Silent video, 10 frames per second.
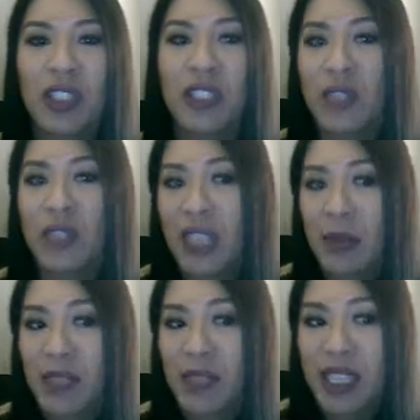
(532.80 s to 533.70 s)
the different type
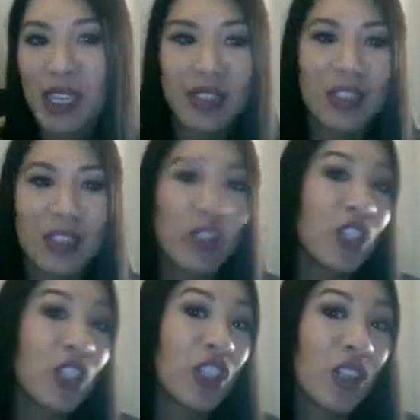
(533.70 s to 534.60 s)
of text. You can
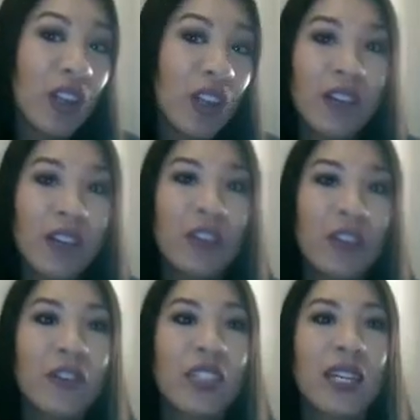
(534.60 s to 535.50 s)
change the color of
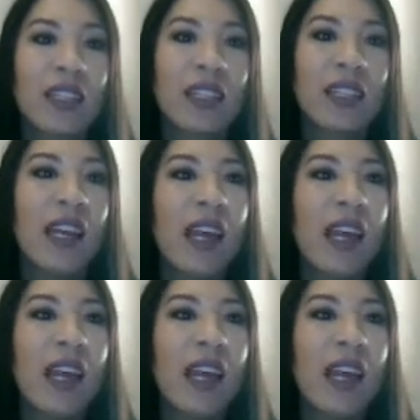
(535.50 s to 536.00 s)
your text.